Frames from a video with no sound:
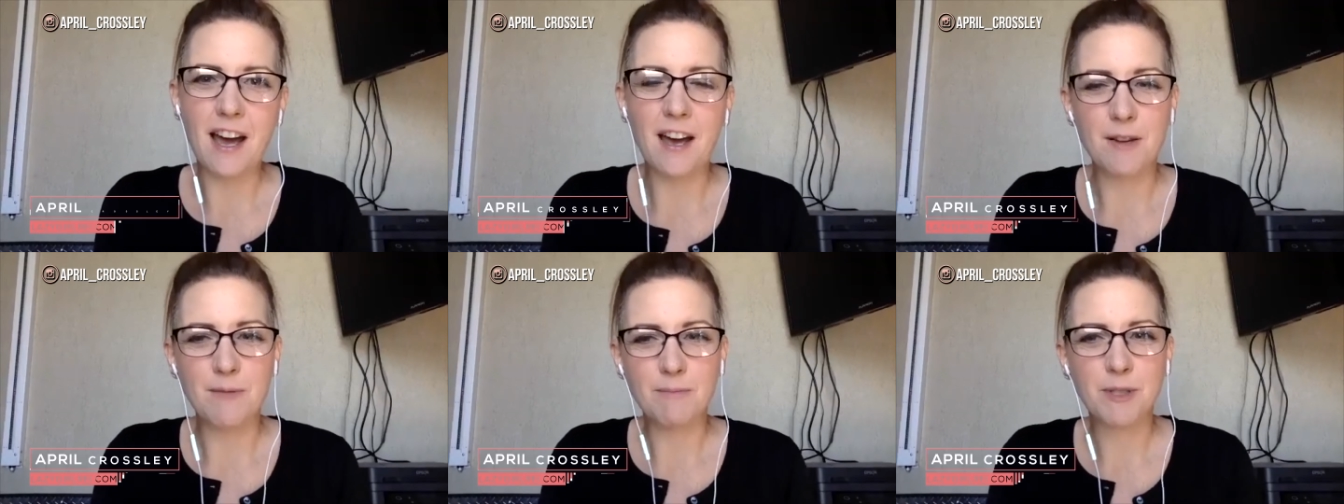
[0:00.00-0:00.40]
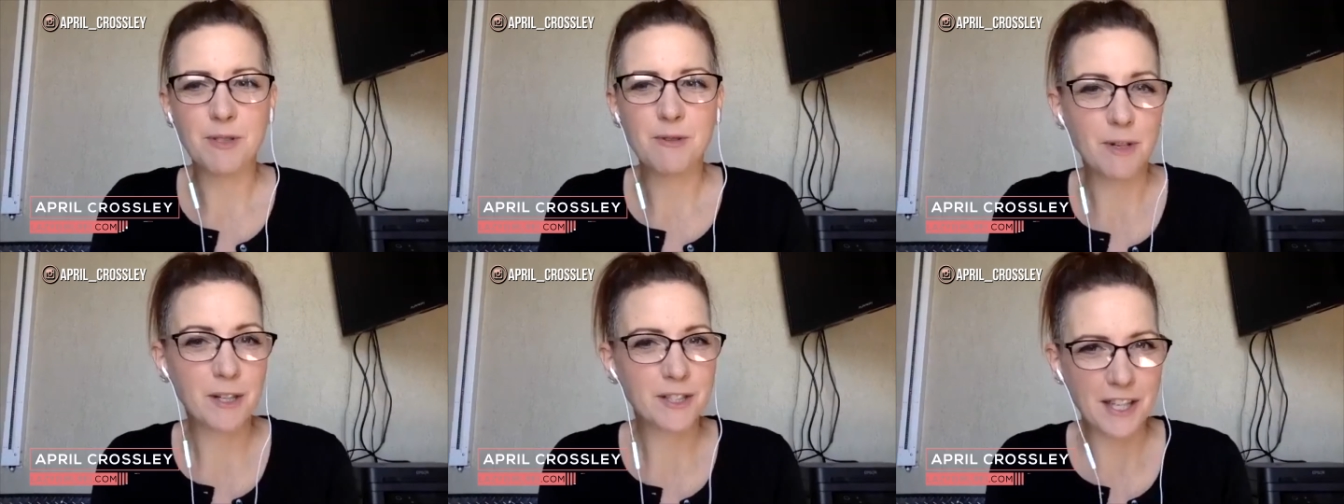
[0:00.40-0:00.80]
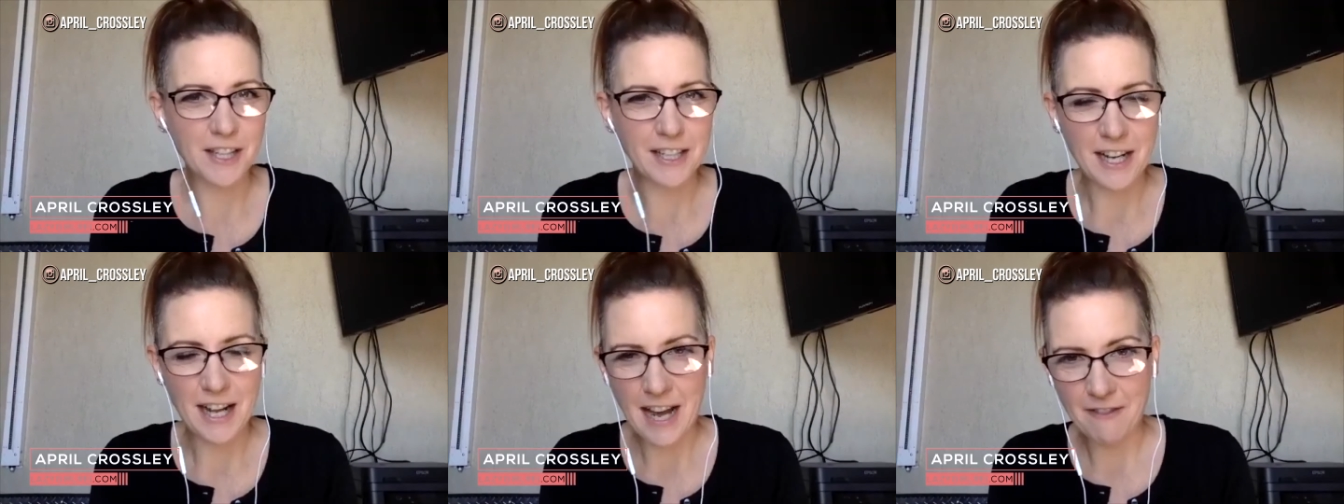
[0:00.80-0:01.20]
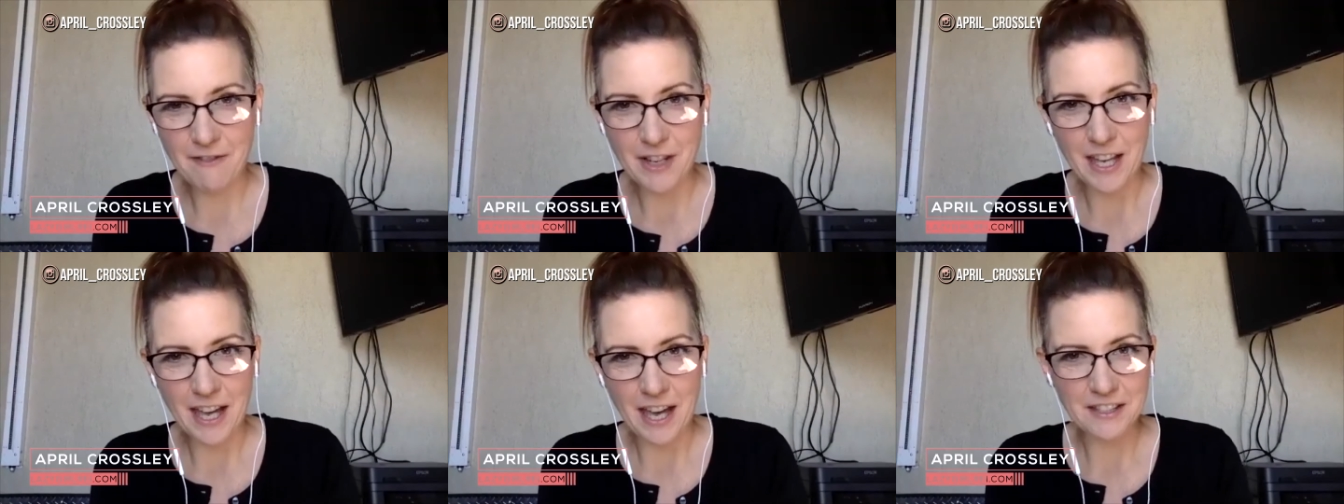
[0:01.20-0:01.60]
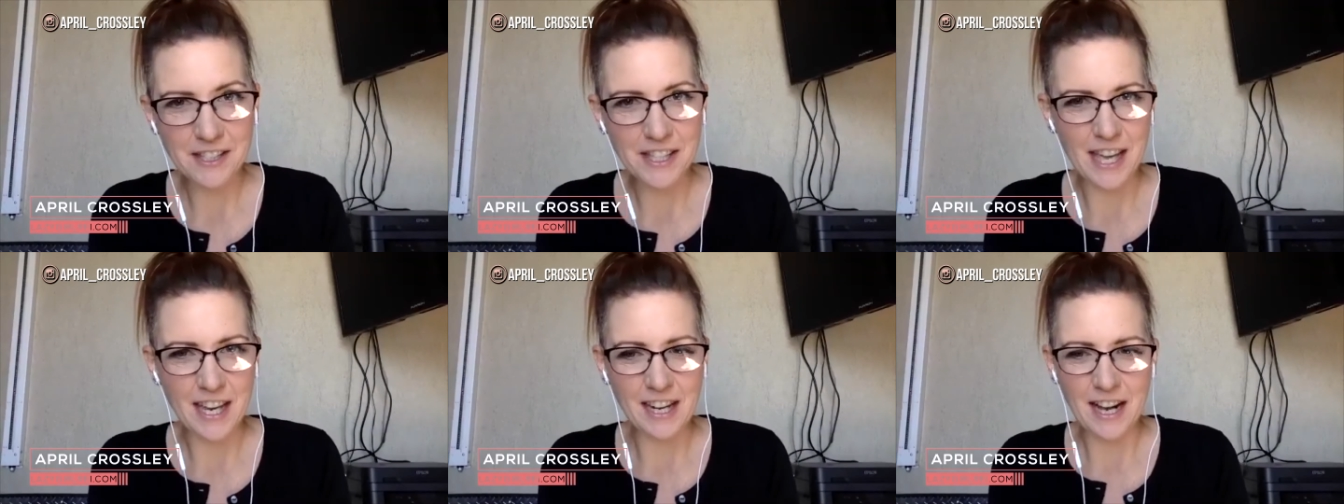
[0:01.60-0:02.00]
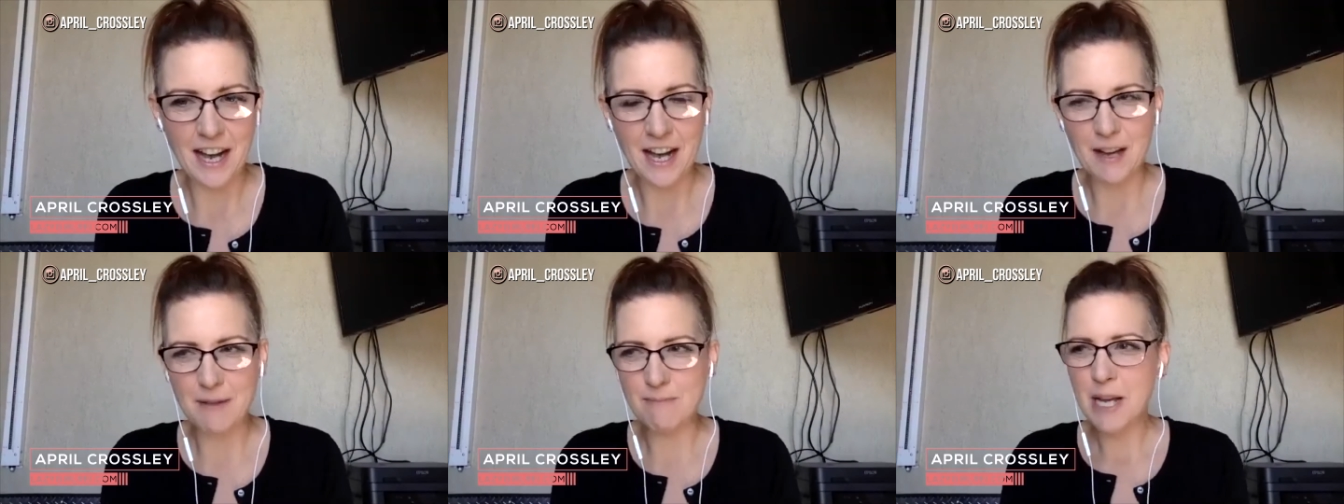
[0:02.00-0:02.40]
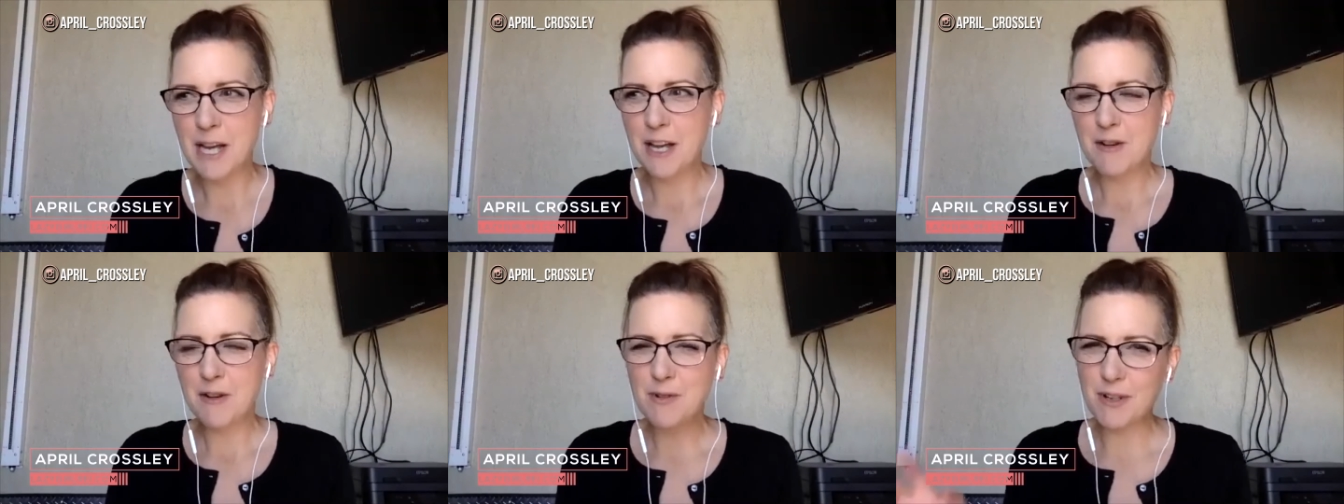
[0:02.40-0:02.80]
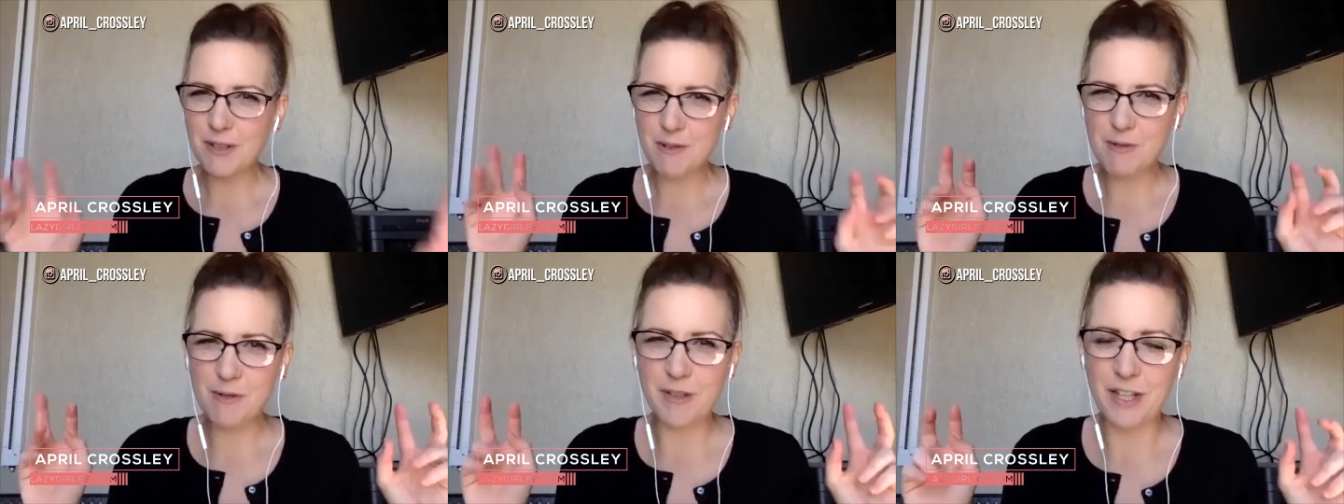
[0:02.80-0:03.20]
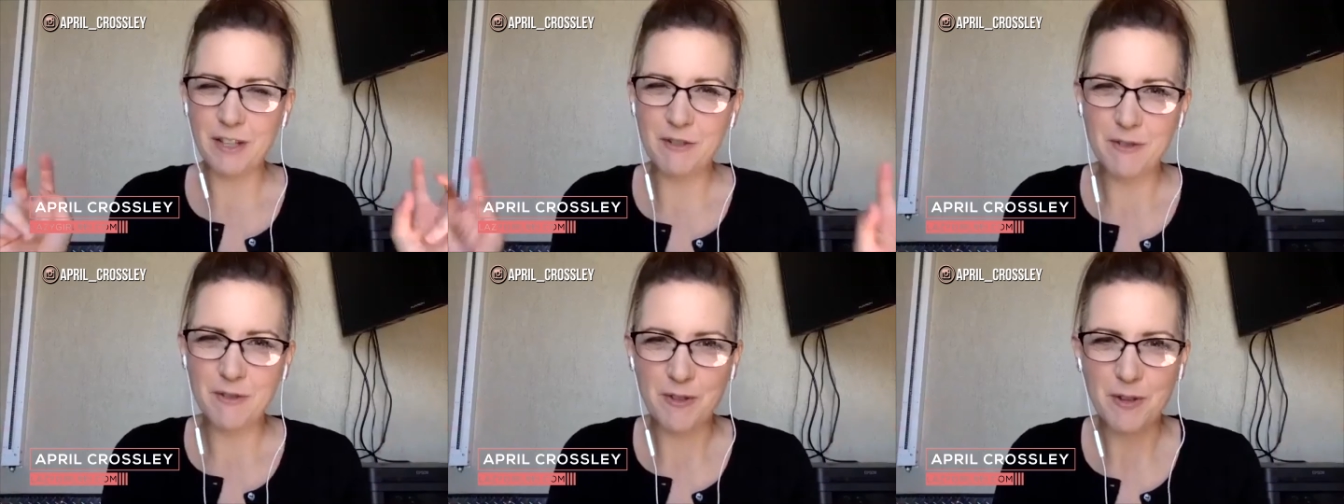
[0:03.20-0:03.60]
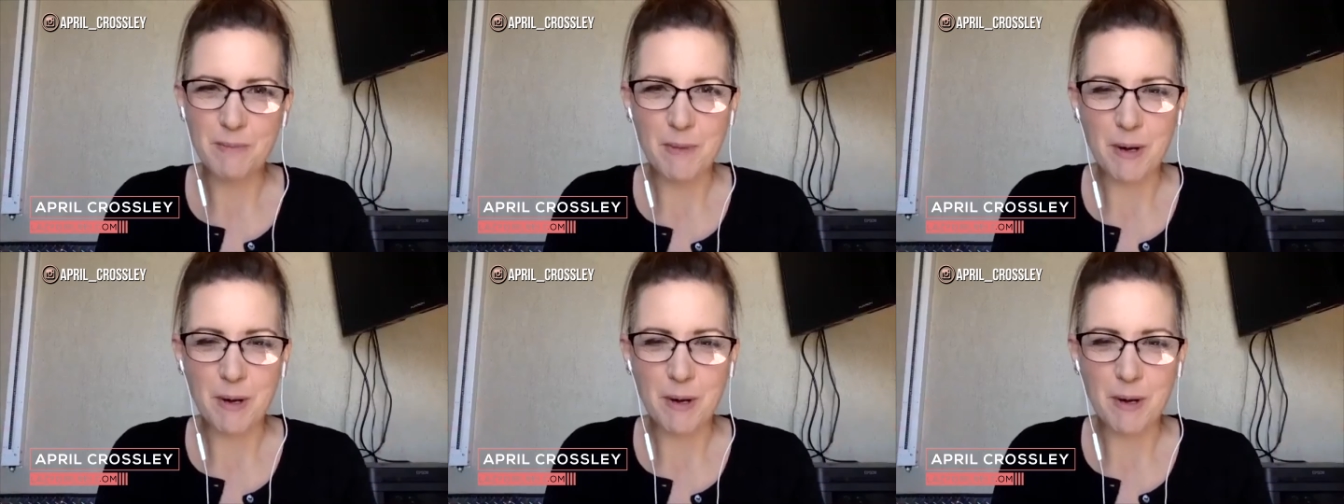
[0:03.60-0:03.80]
I'm super excited. I have a guest that I'm quote unquote interviewing,